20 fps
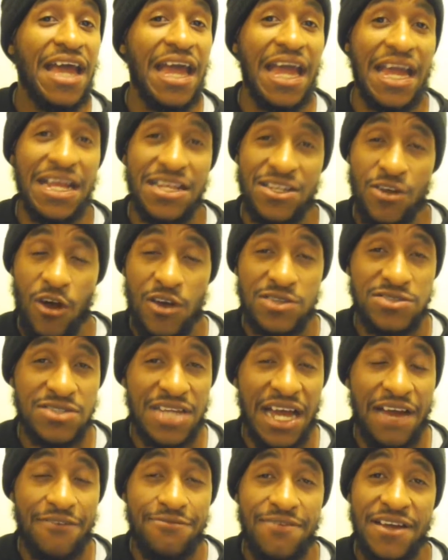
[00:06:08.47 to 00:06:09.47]
And you also
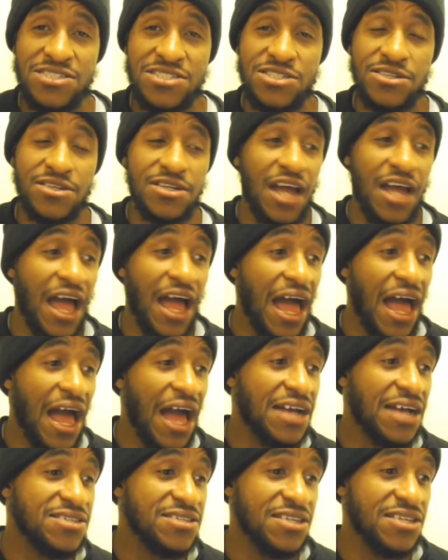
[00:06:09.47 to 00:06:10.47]
got Fletcher
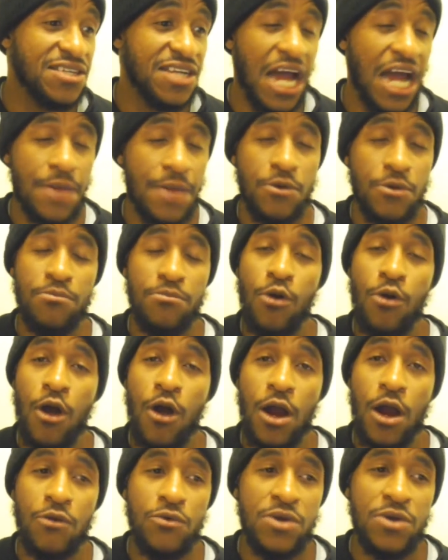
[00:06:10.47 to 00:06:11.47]
Cox and Connor
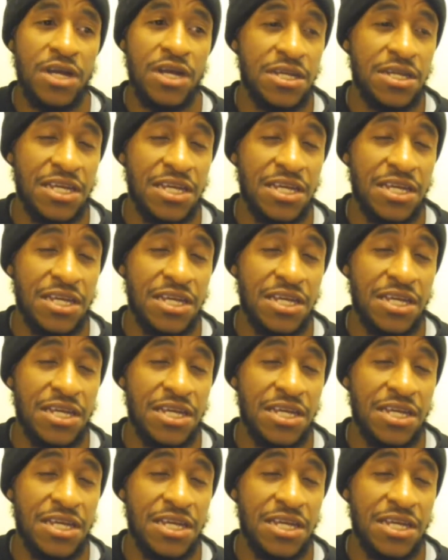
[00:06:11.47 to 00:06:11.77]
Barwin.